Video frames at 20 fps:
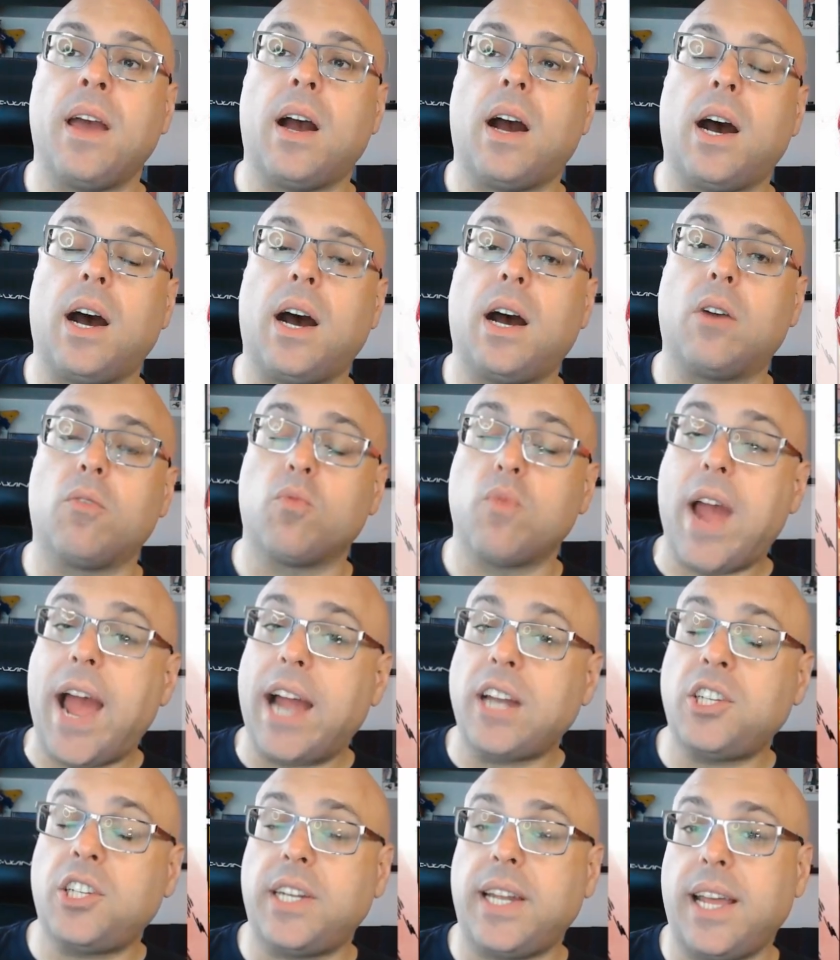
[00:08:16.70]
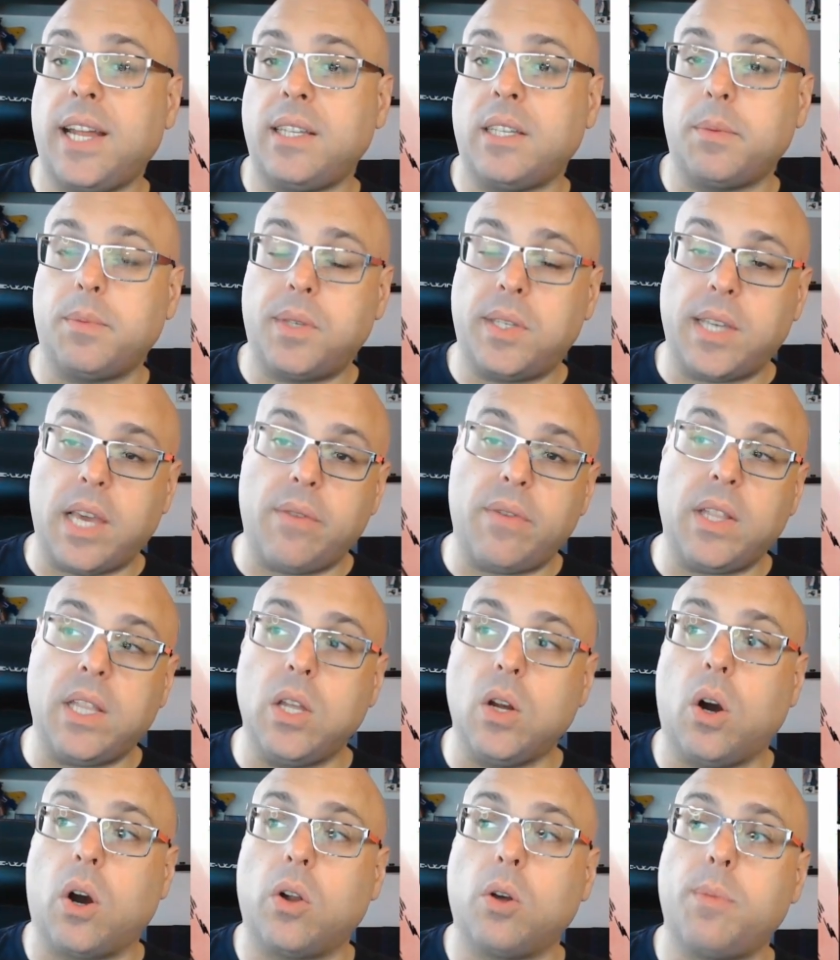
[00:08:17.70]
Ratchet ends up saving
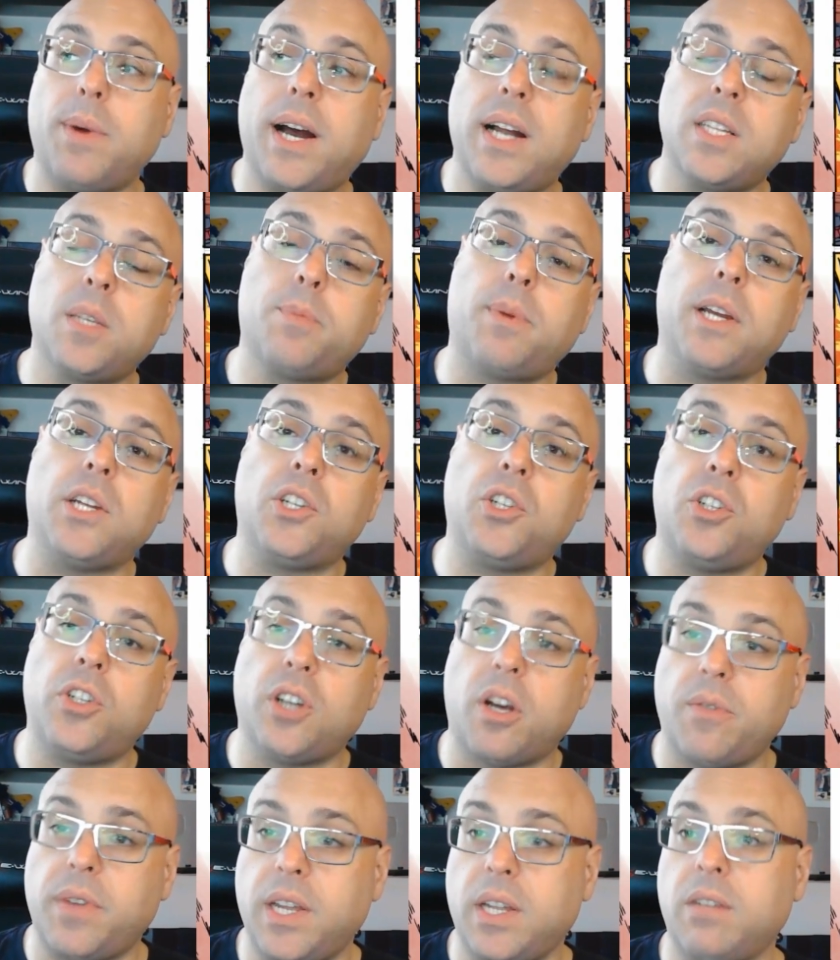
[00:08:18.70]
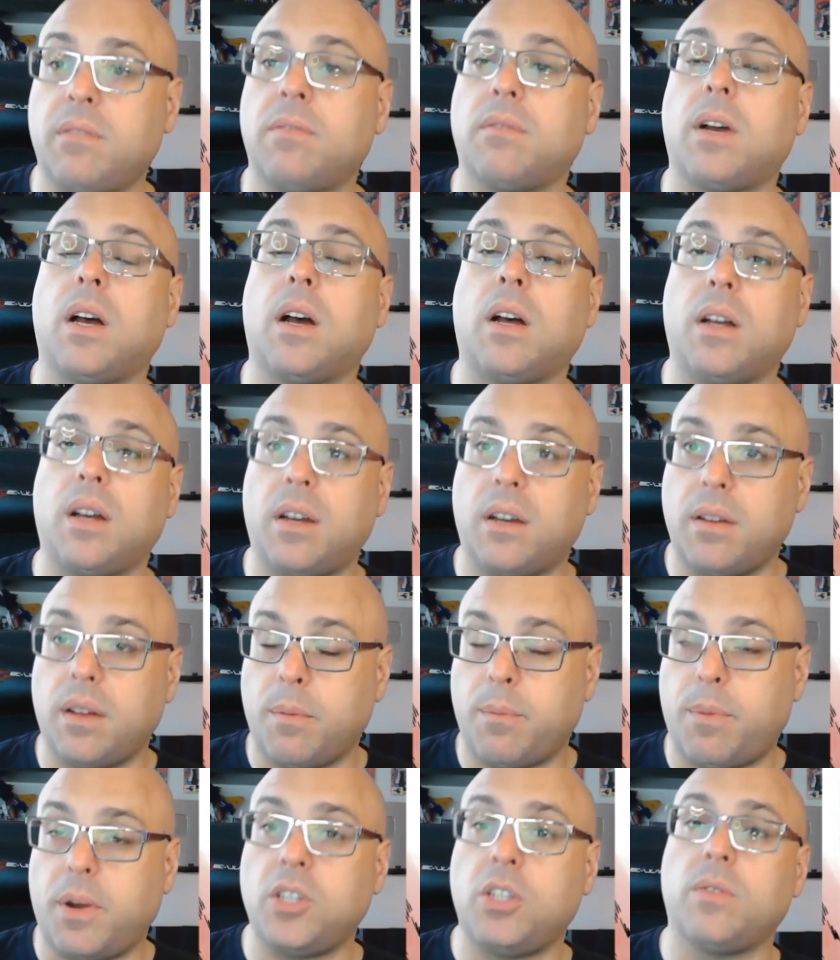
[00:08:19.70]
the Autobots by shoving
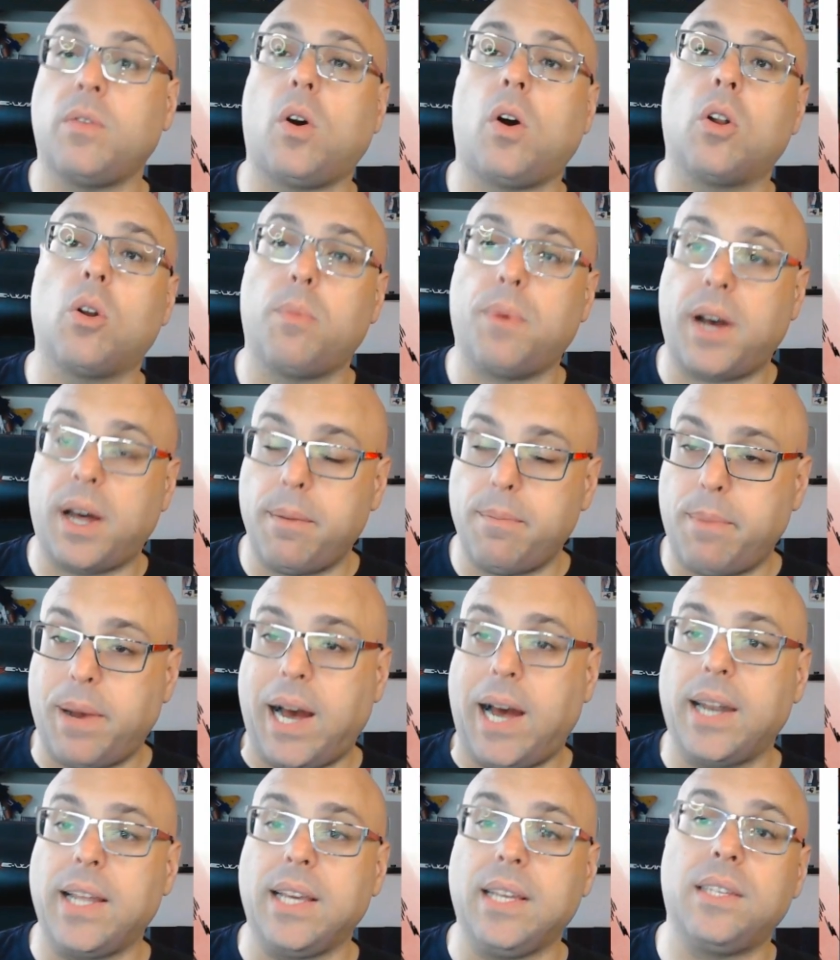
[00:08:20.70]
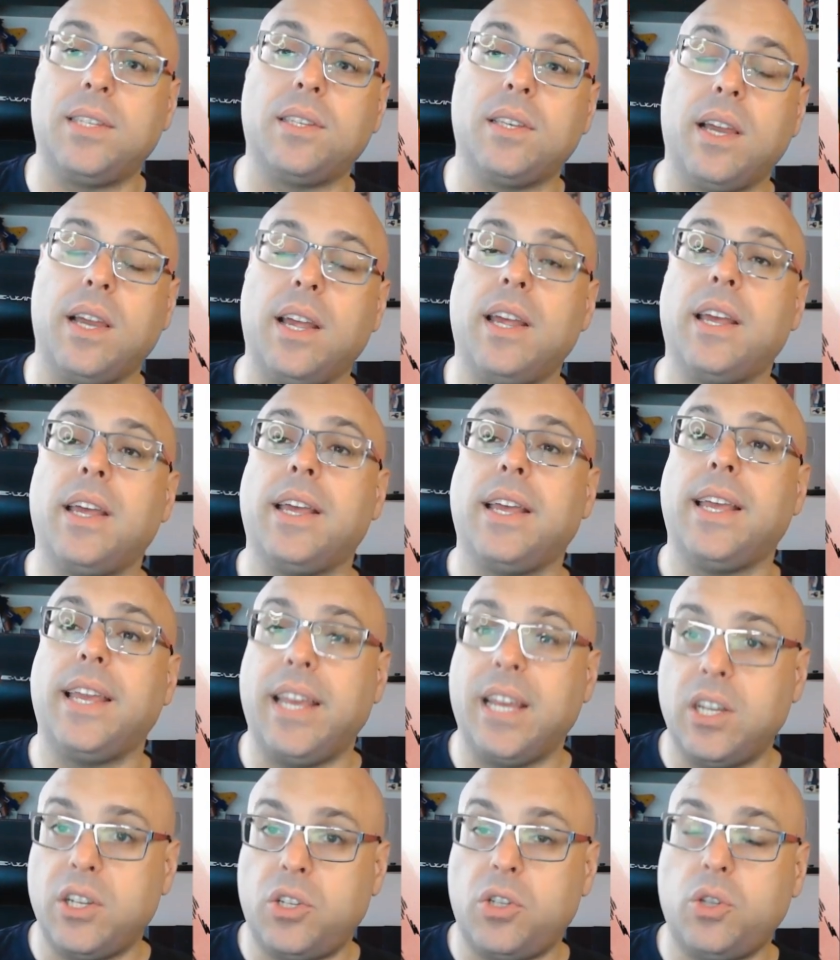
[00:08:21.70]
a bunch of Autobot bodies
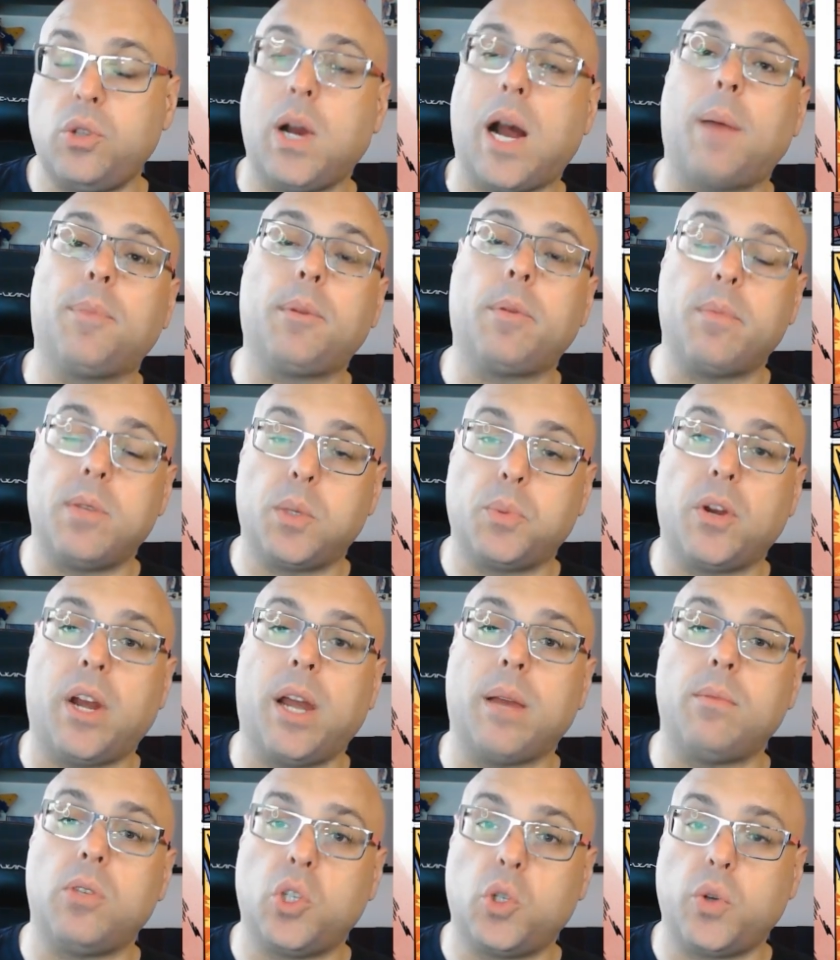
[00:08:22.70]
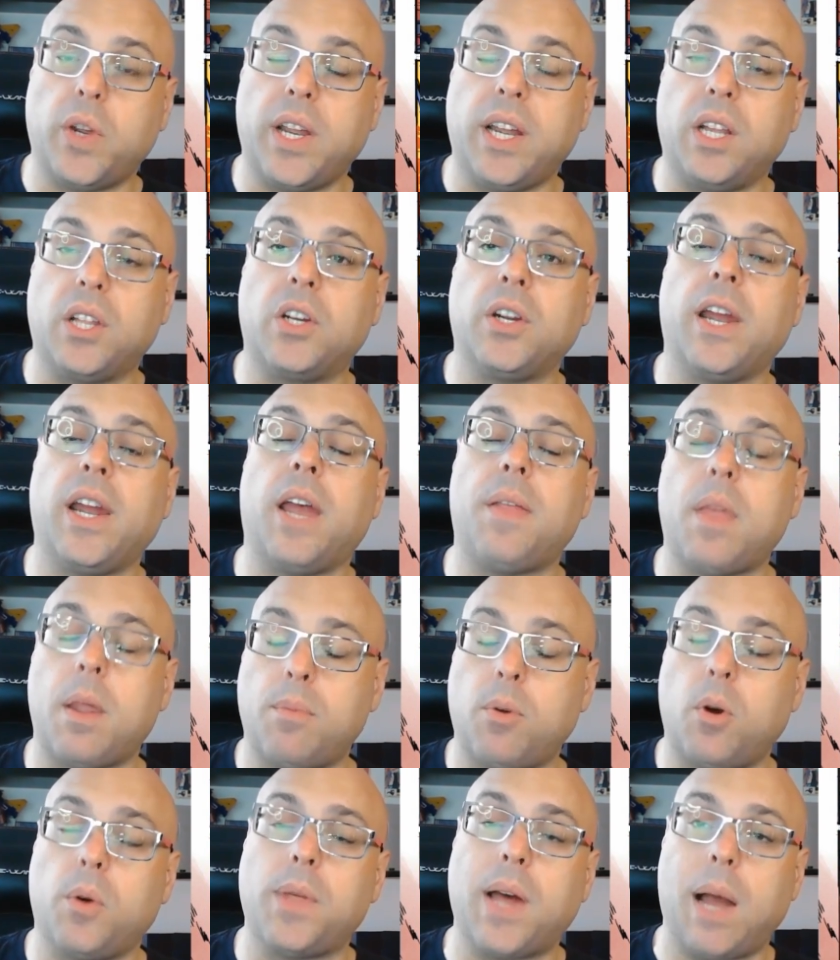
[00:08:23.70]
into Optimus Prime's trailer. And then
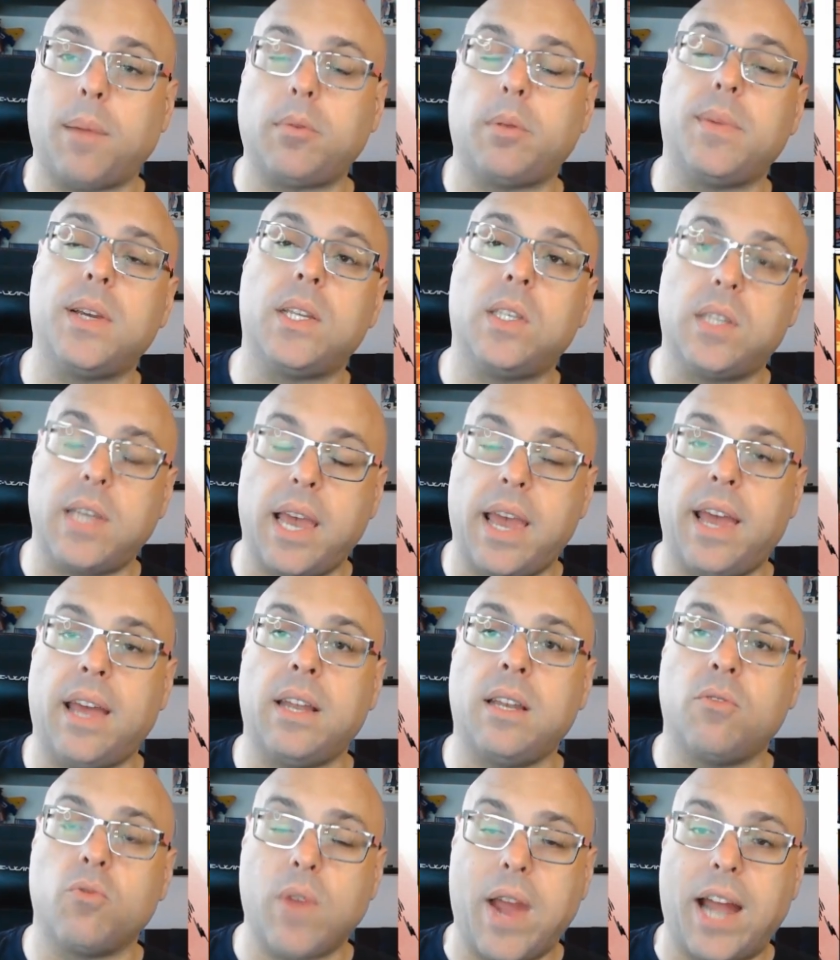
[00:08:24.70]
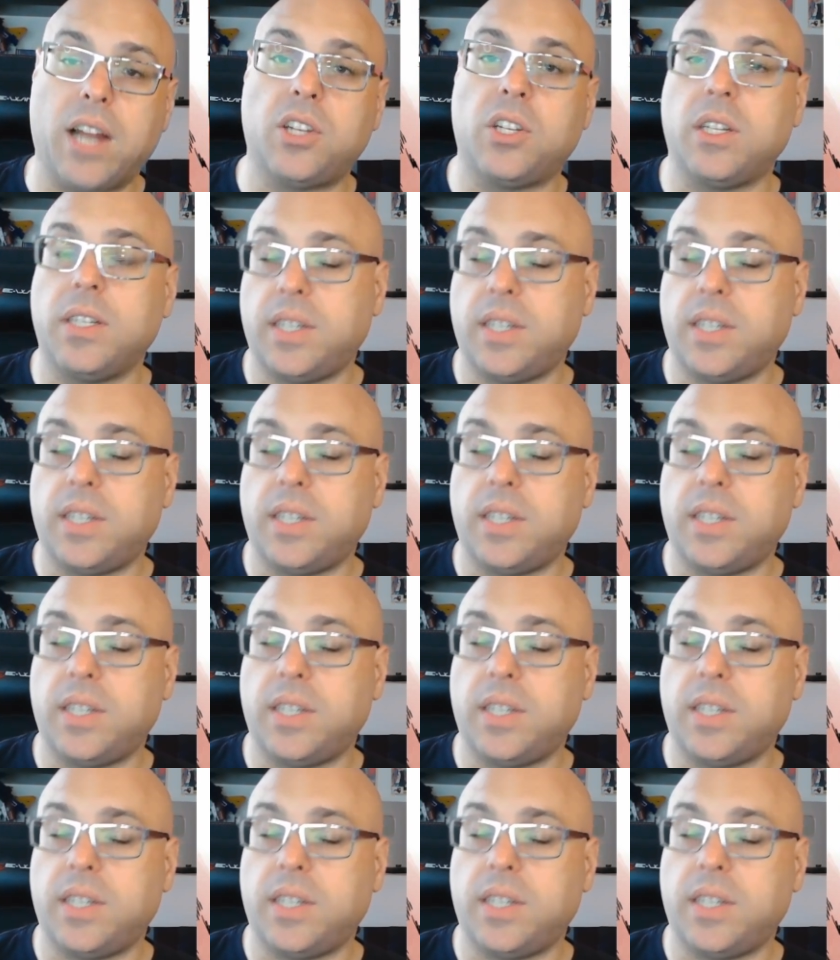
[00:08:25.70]
both Optimus and Ratchet